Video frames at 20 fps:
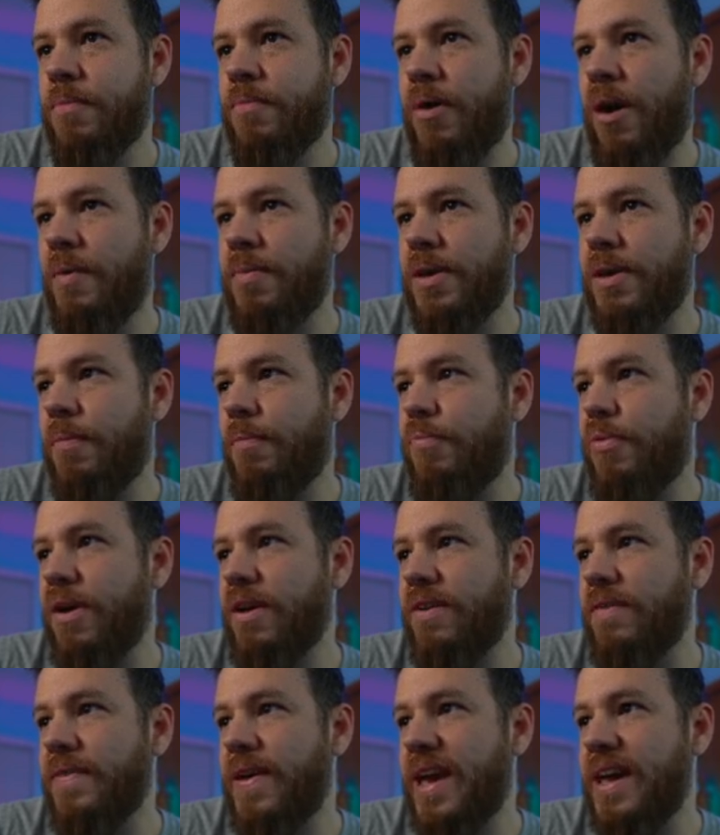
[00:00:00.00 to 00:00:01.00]
probably a
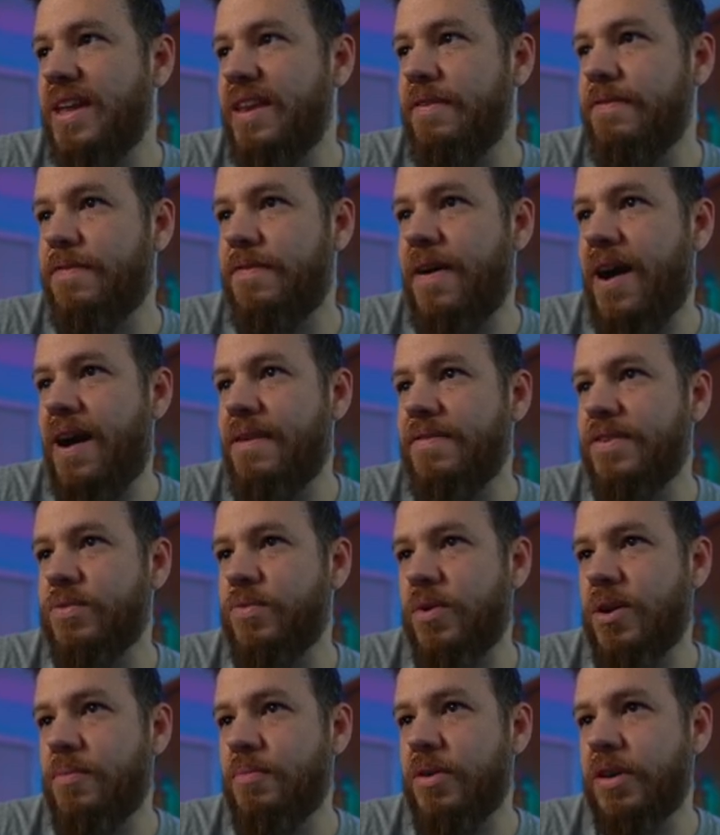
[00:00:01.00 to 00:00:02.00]
break of 85 is
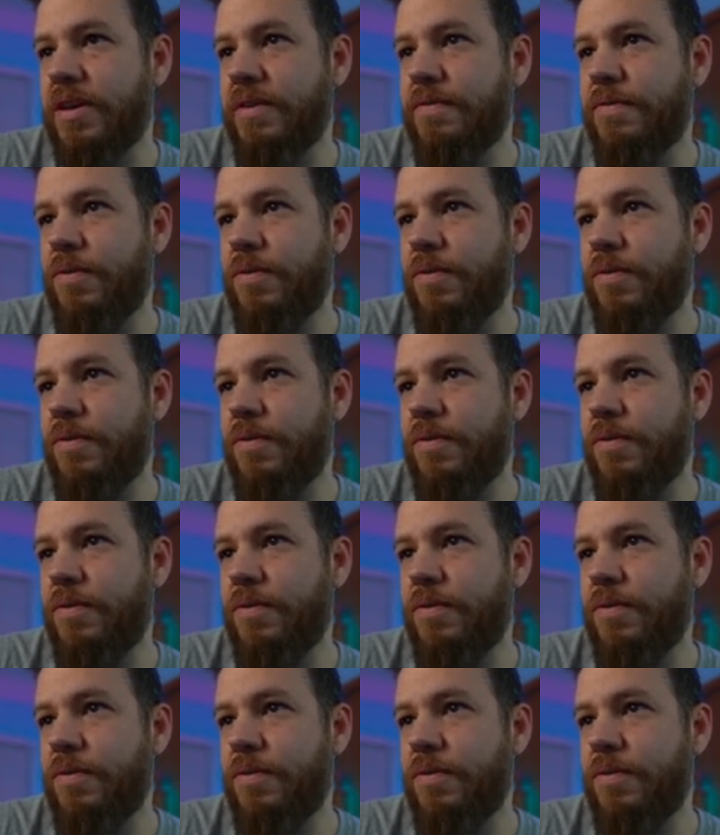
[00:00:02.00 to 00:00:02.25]
what i'm looking